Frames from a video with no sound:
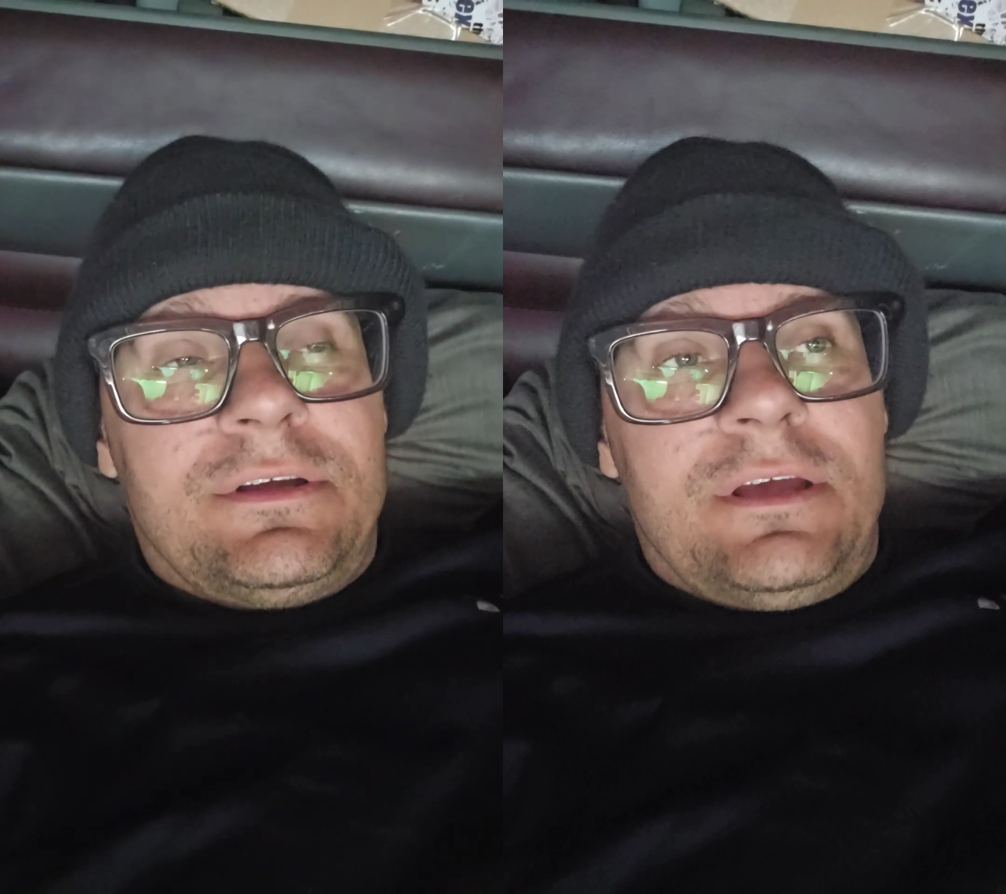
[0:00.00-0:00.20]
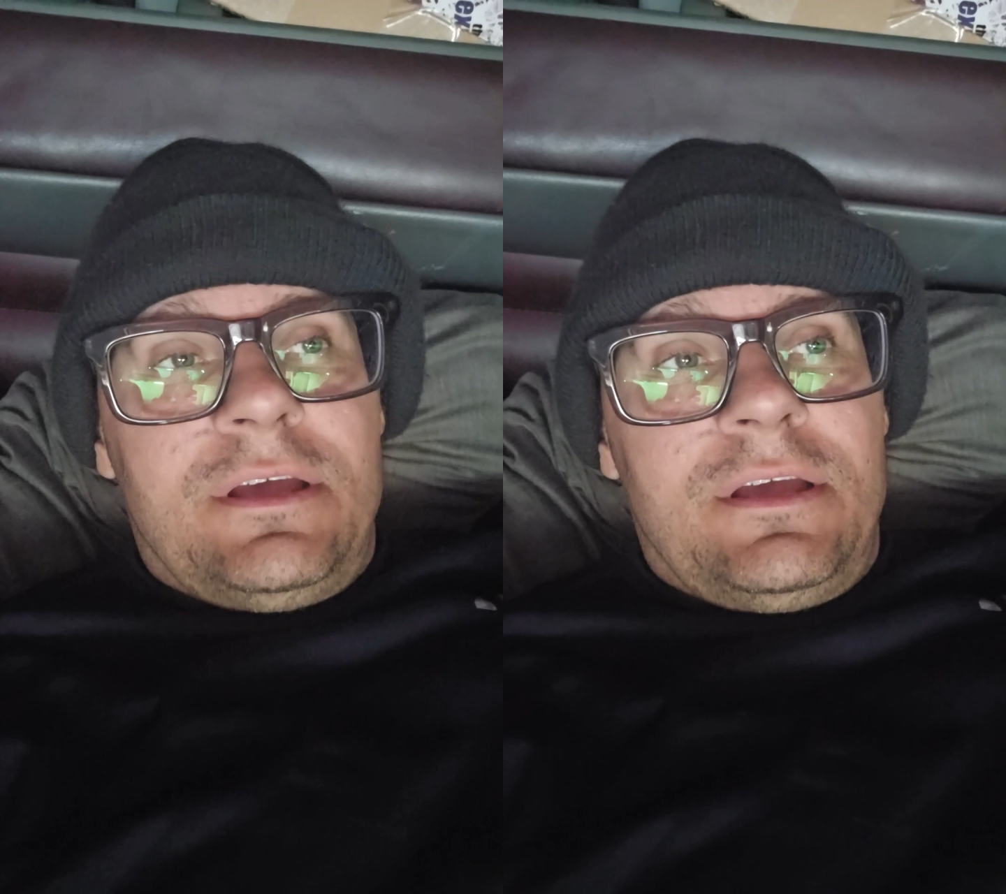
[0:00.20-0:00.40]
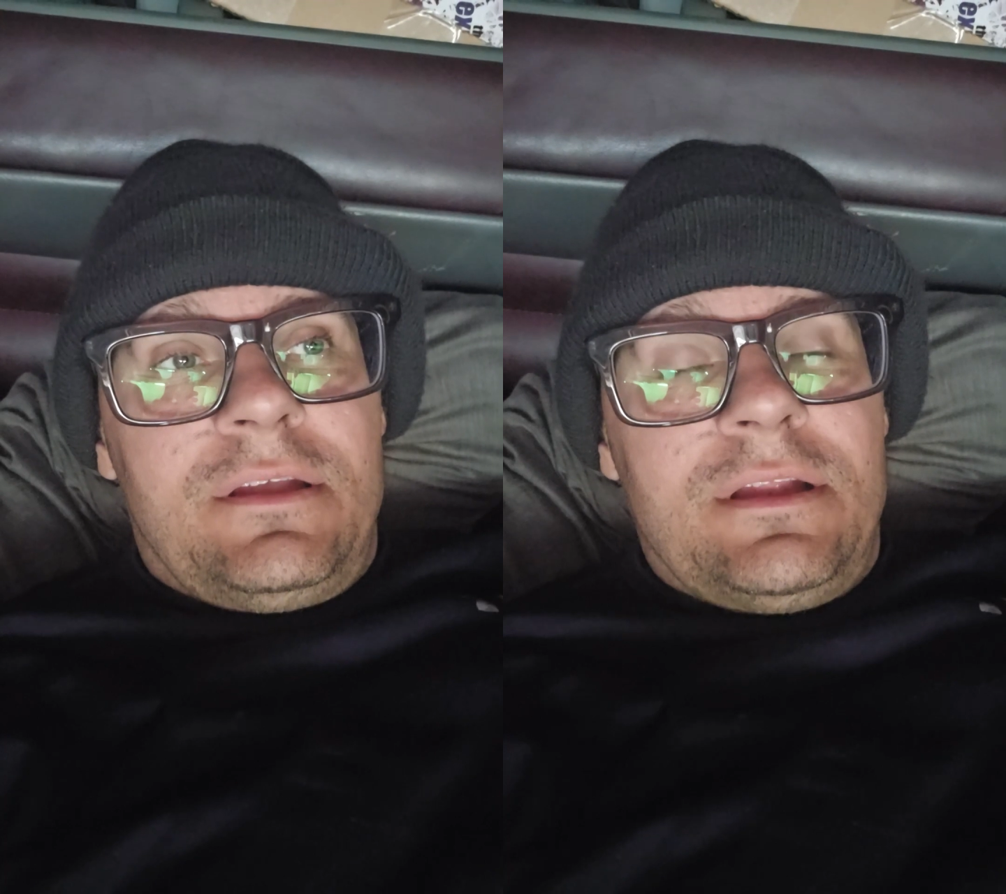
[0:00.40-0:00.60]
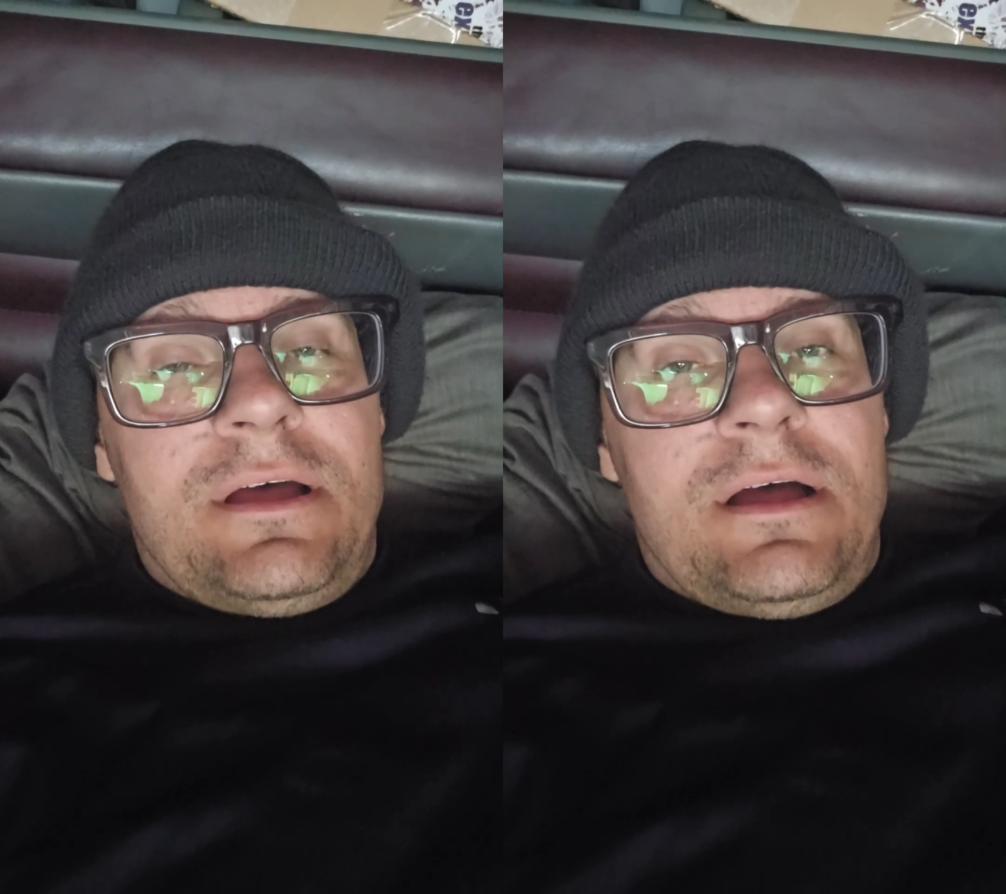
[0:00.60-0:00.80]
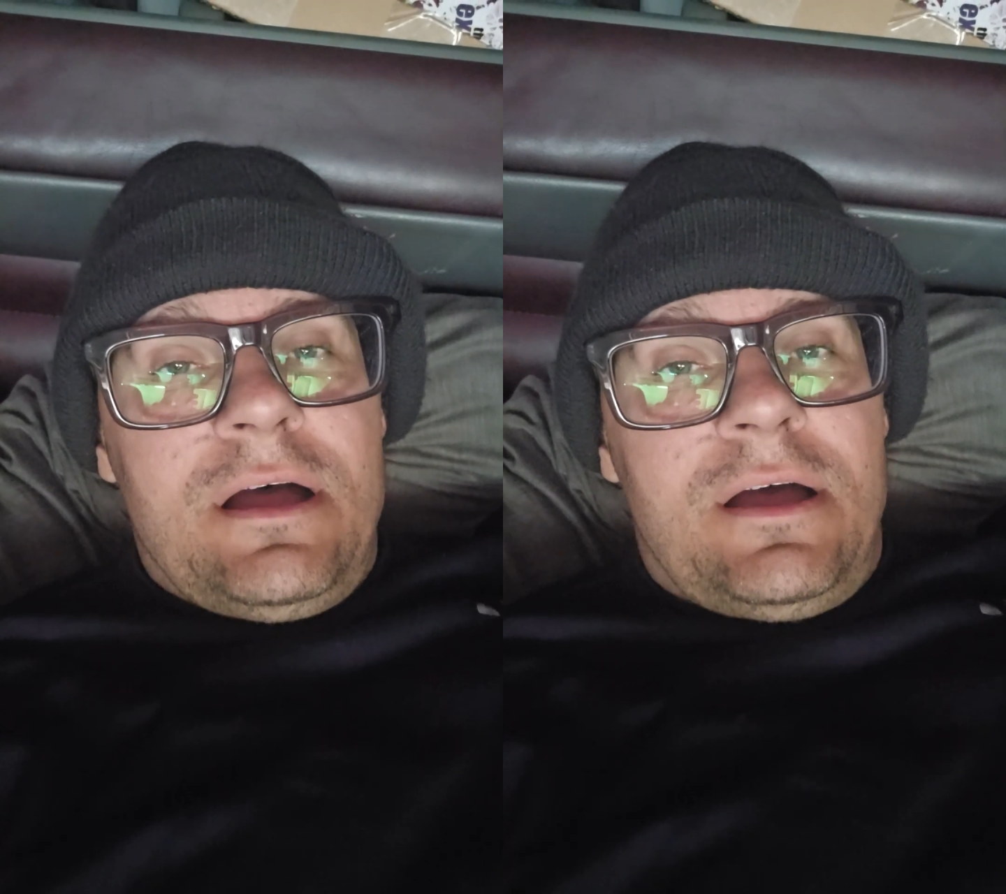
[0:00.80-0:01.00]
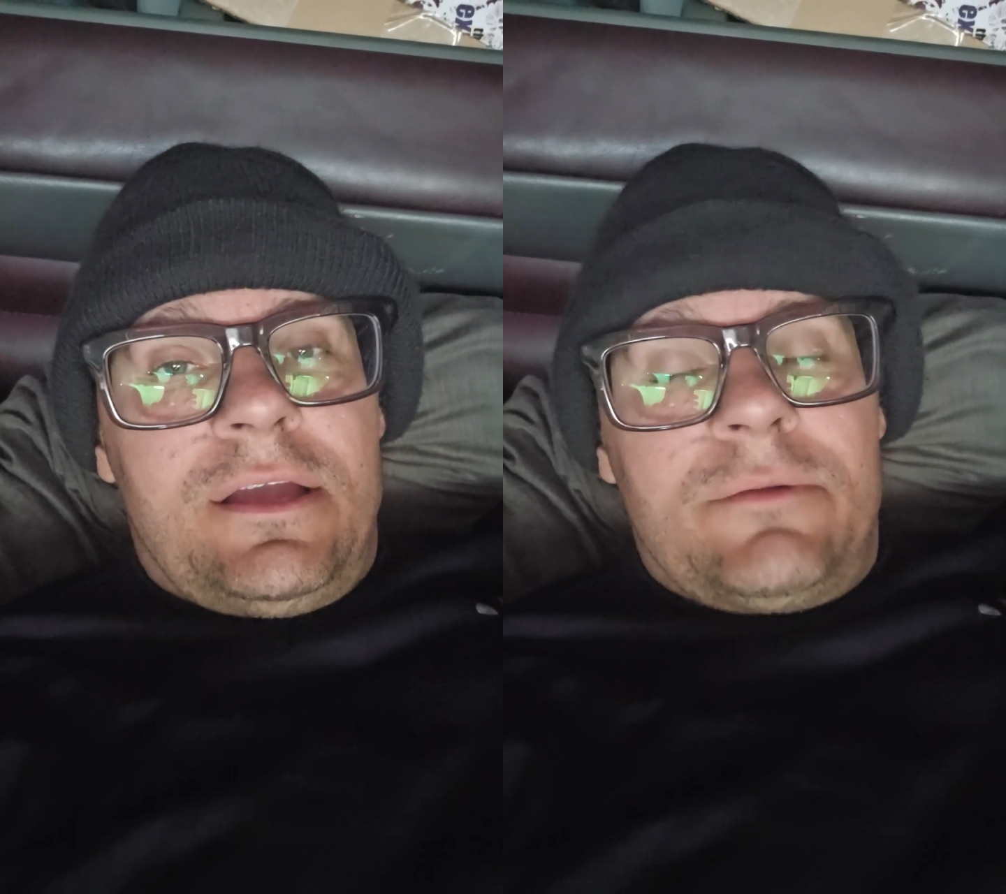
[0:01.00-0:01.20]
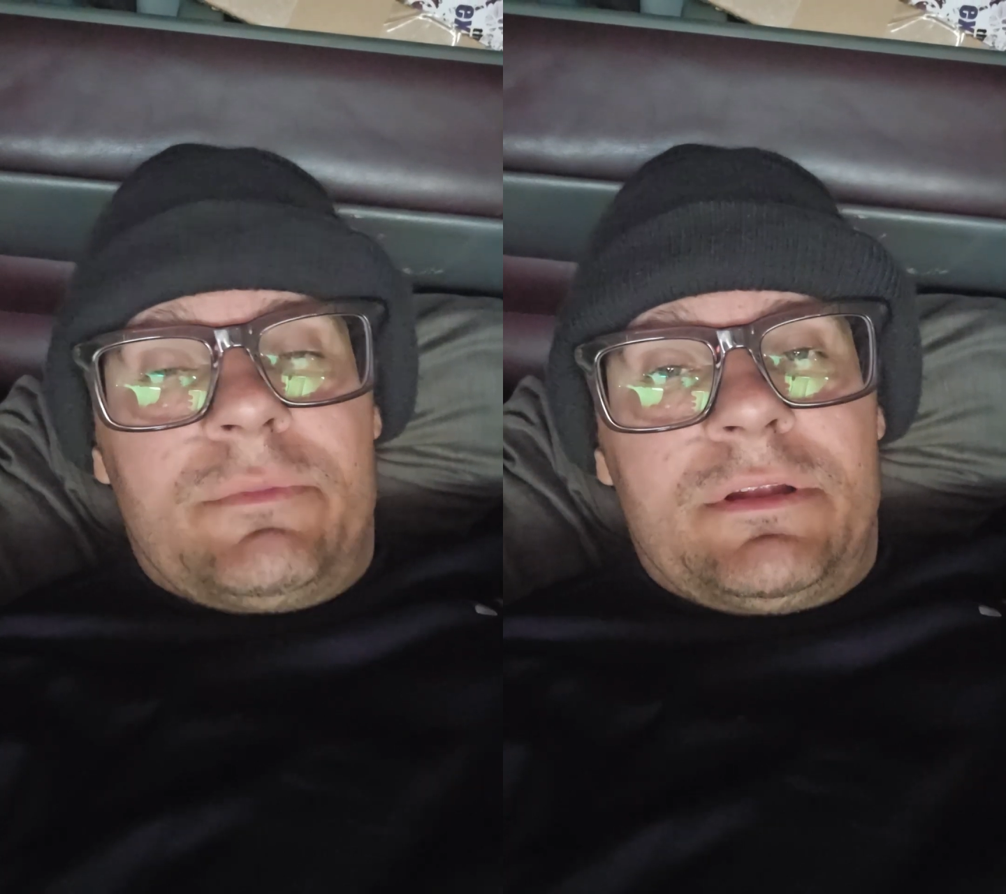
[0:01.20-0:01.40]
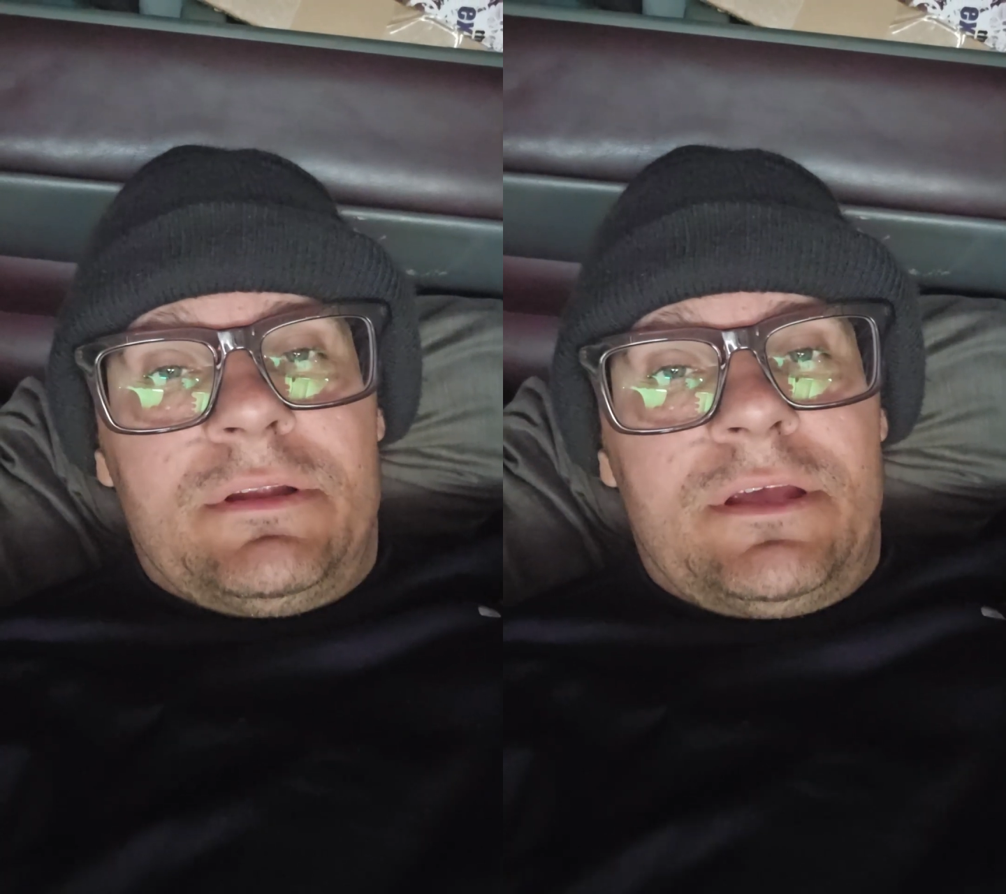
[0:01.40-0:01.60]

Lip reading: and I am an